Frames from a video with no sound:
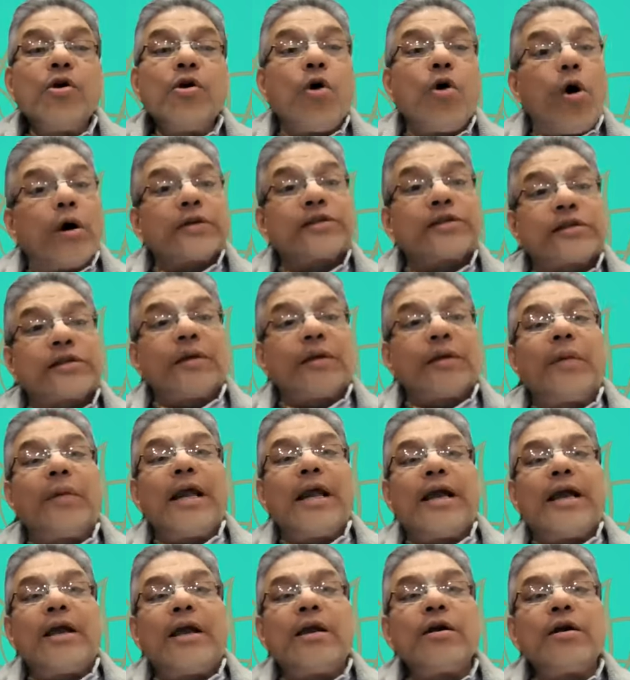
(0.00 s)
Or
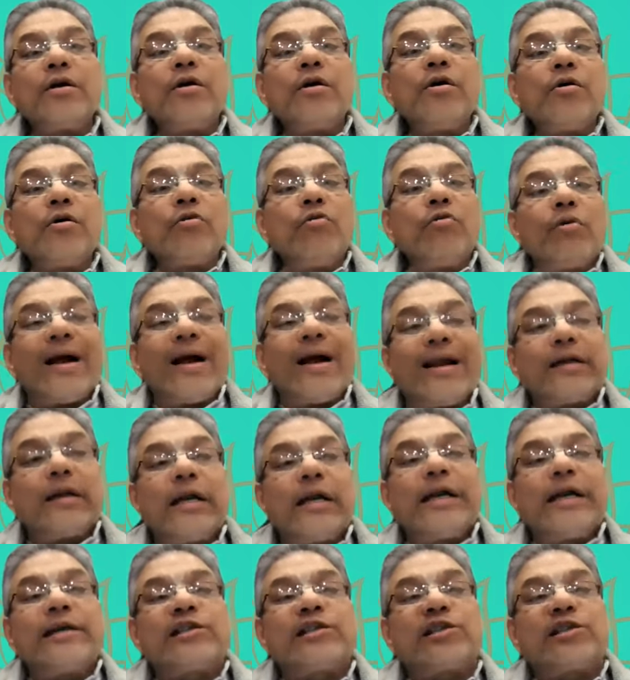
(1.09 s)
somebody who at
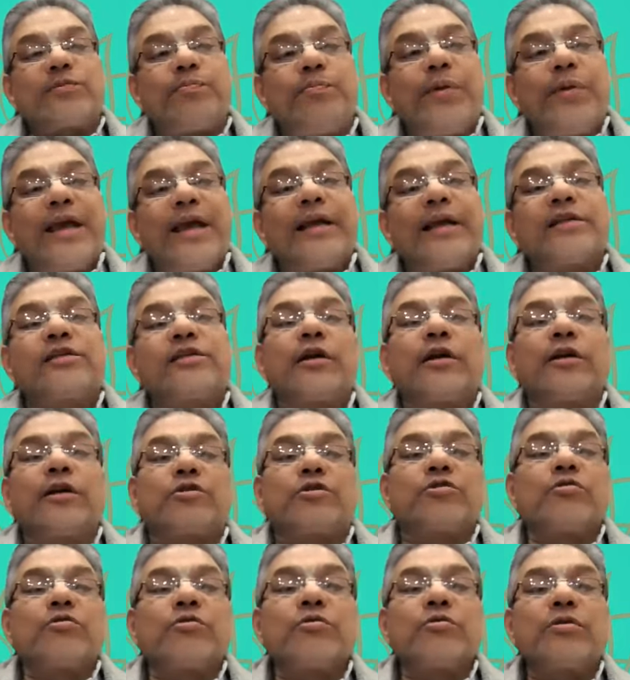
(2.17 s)
least speaks the
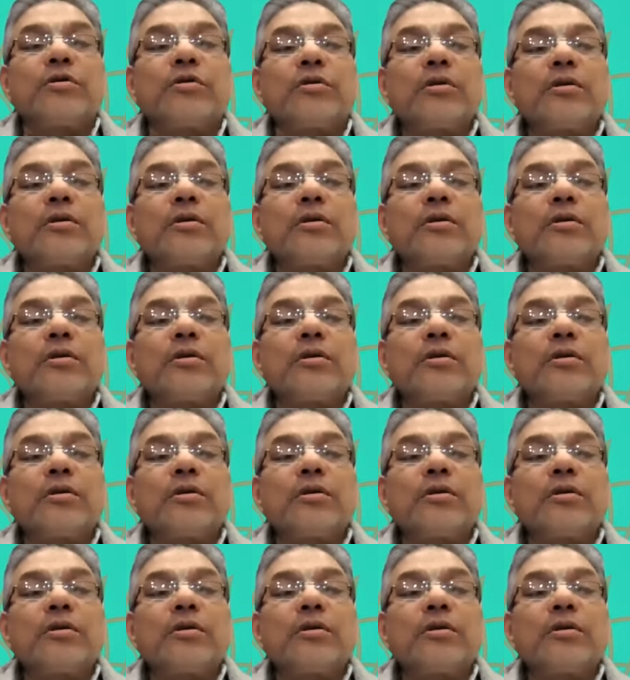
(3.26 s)
truth